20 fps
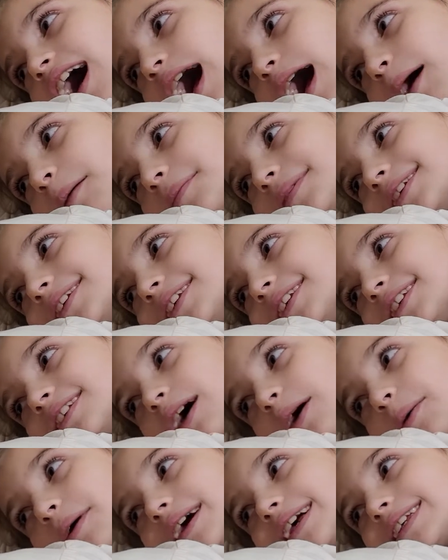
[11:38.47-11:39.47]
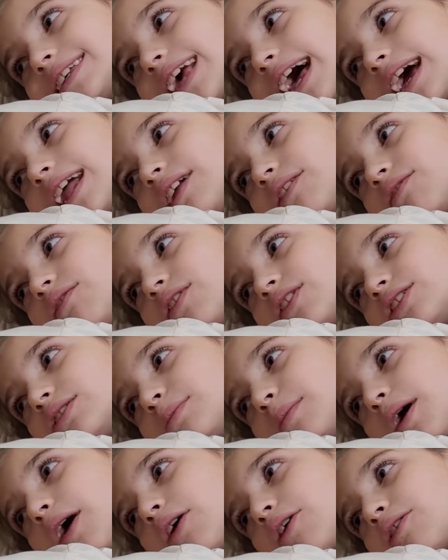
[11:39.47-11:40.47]
I'm so excited for
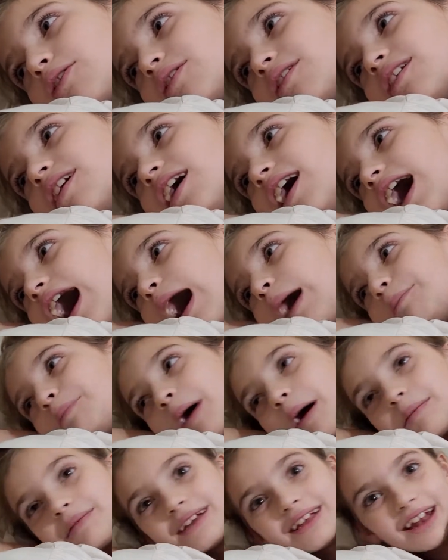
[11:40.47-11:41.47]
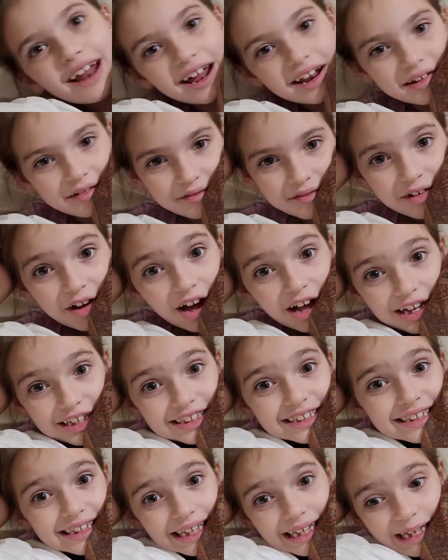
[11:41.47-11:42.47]
tomorrow. Good. I'm probably not even going to
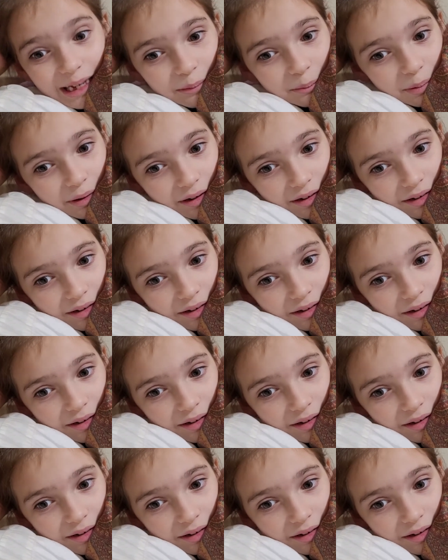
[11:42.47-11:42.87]
sleep.